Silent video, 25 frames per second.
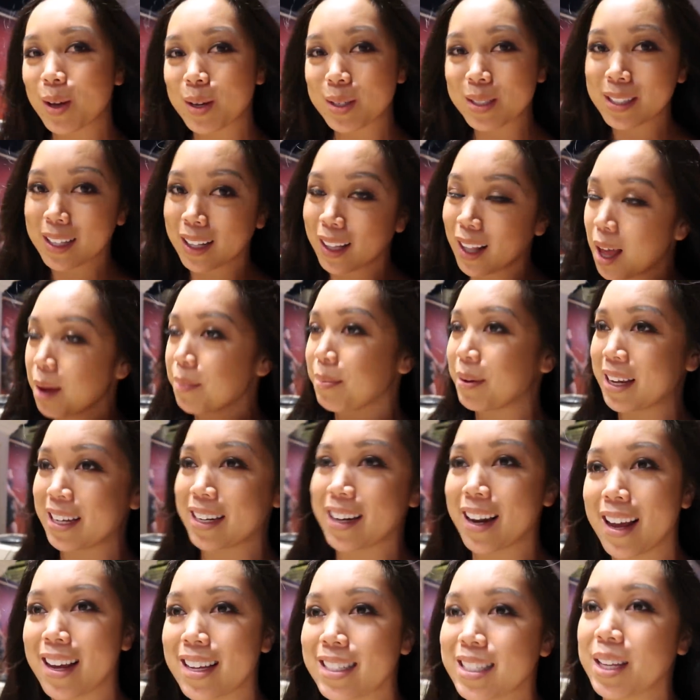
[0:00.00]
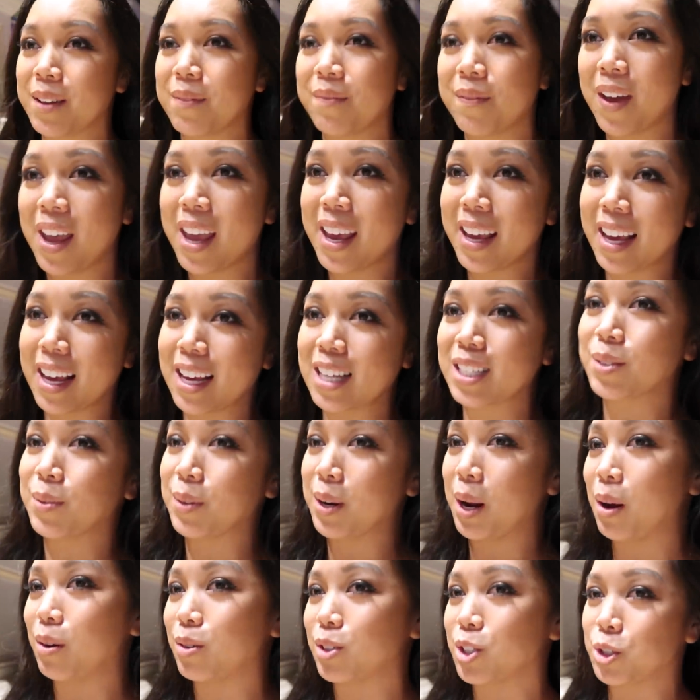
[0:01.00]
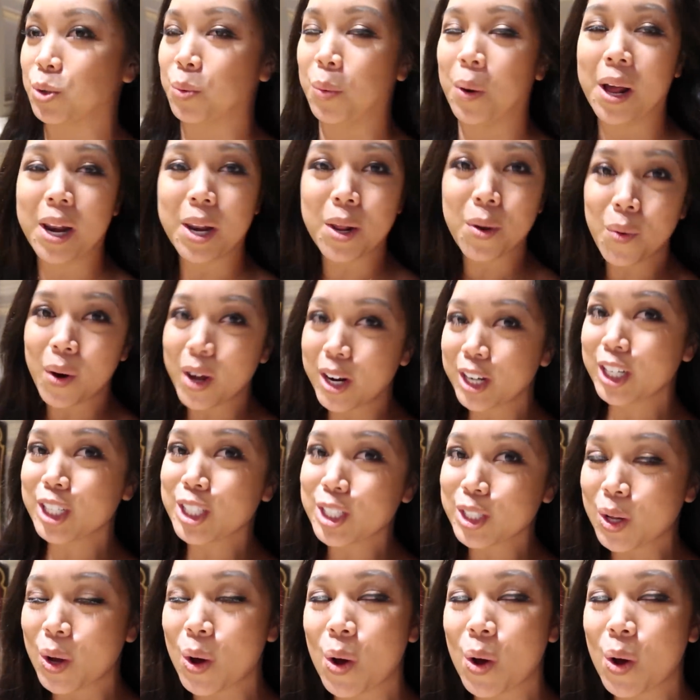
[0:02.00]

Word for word: those clubbing days in Vegas when I was 21 years